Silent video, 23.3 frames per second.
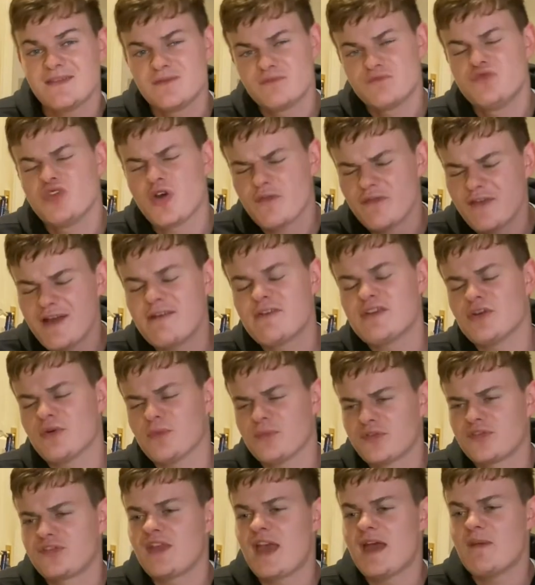Not very
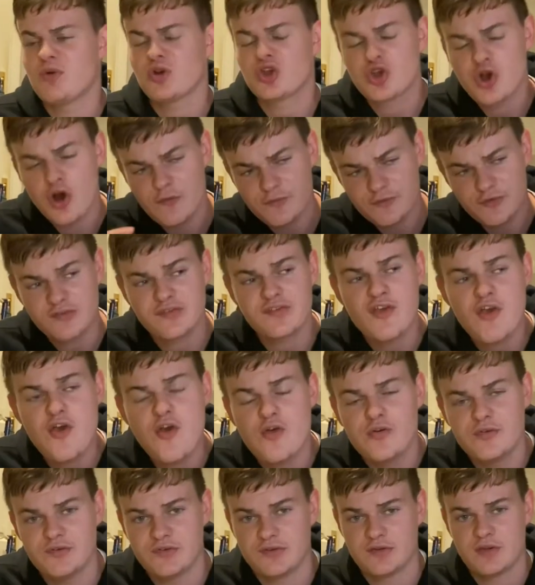upset, but
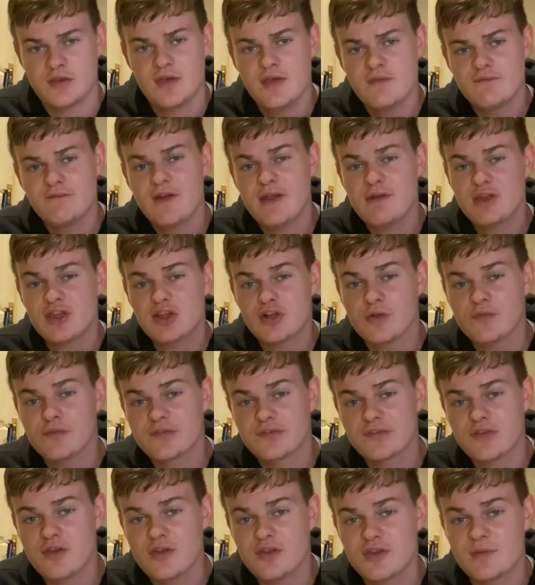concerned. Very
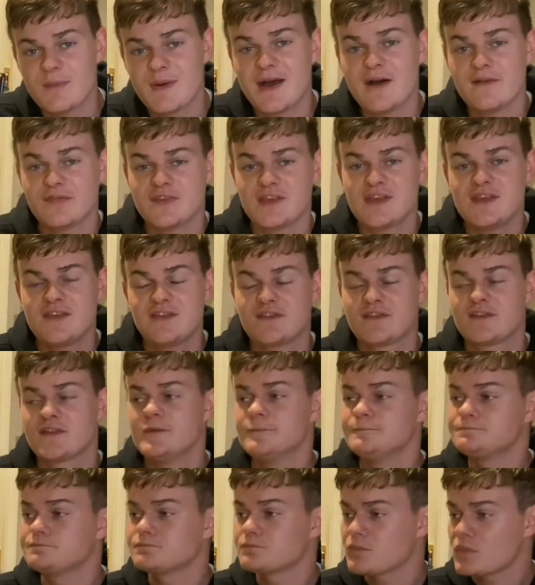concerned about these
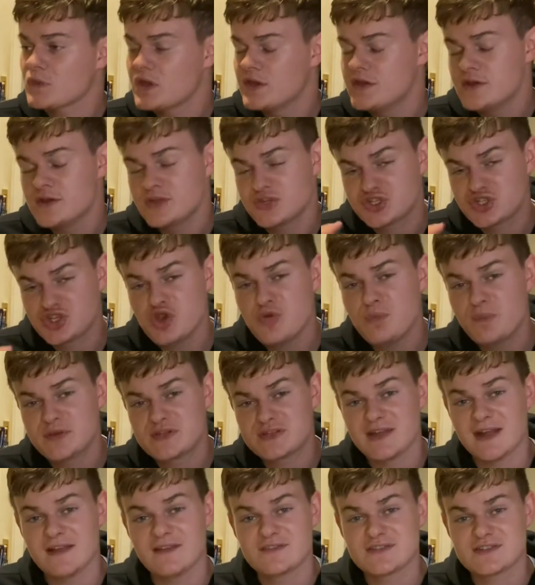super
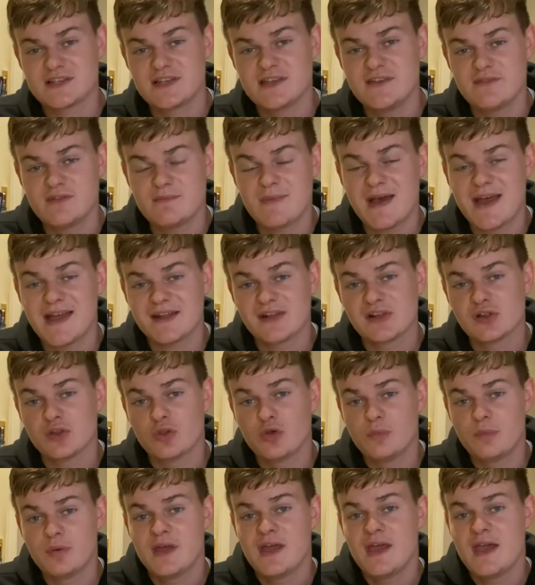talents leaving my
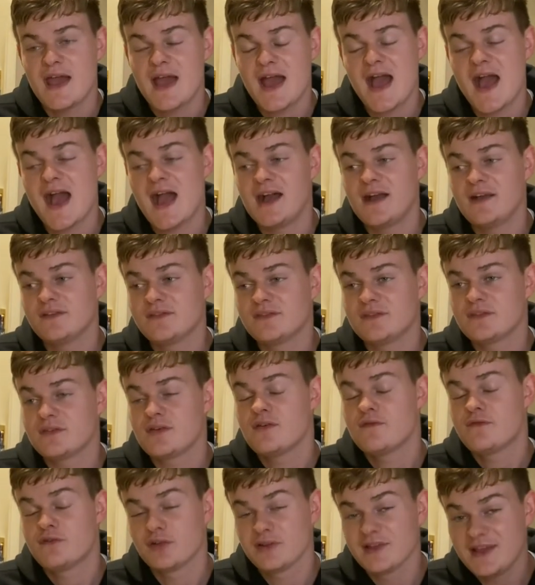club and
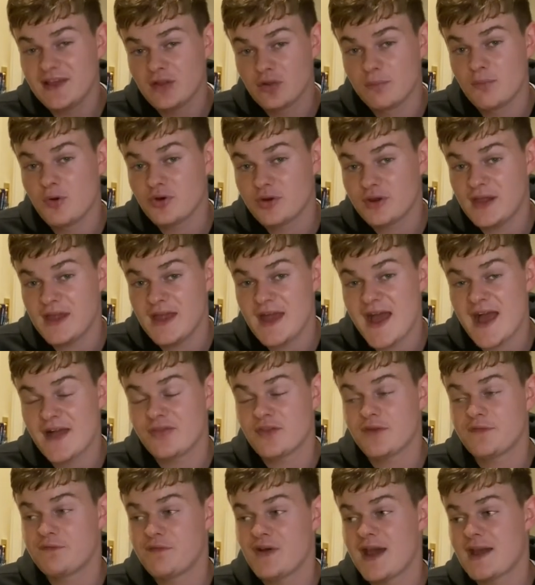for little money, and
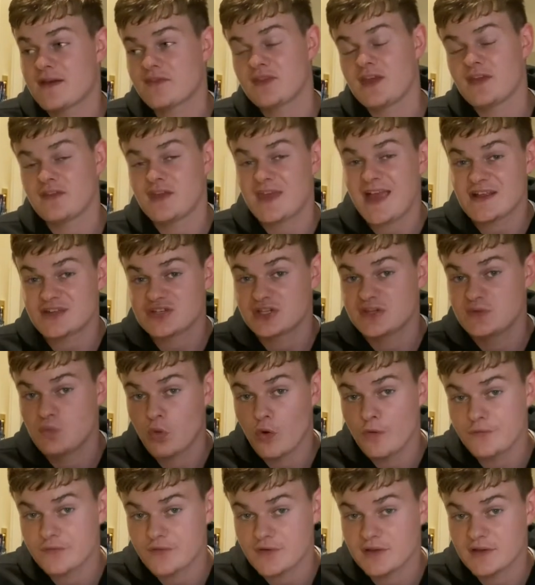the fact that they actually
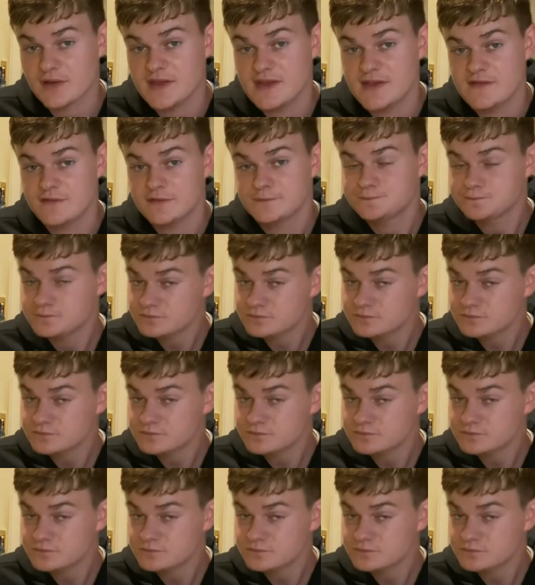want to leave.